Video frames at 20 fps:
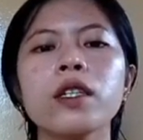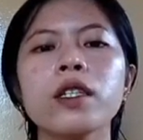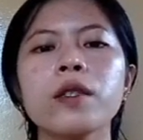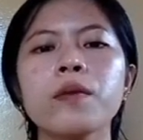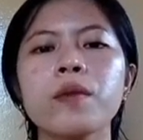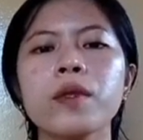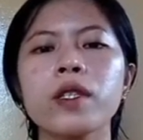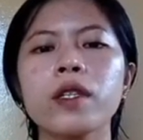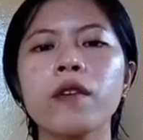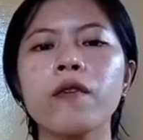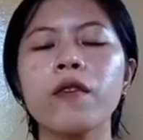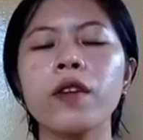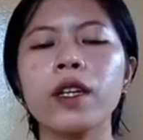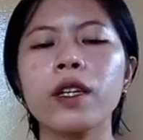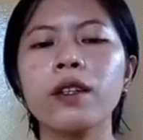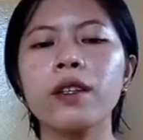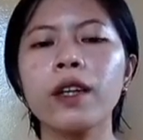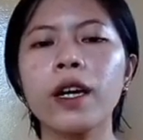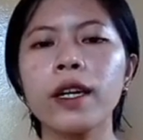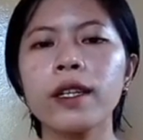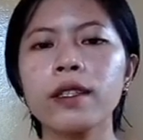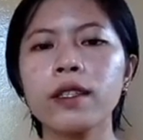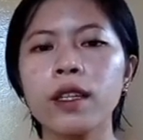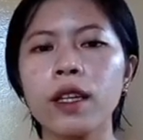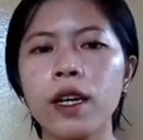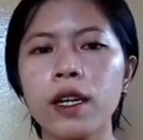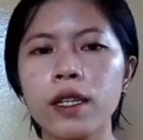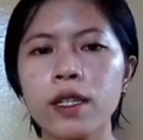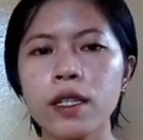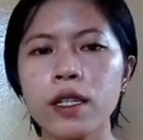specific
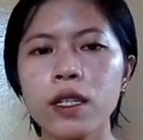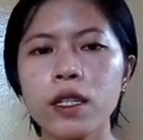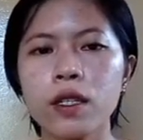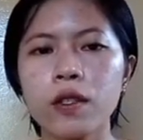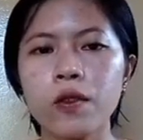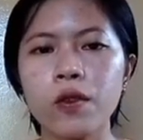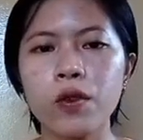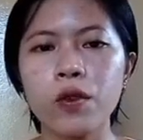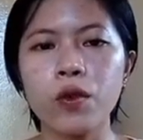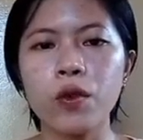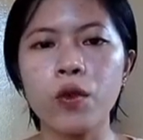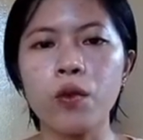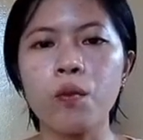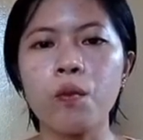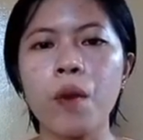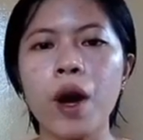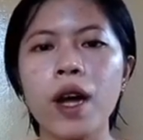guidelines to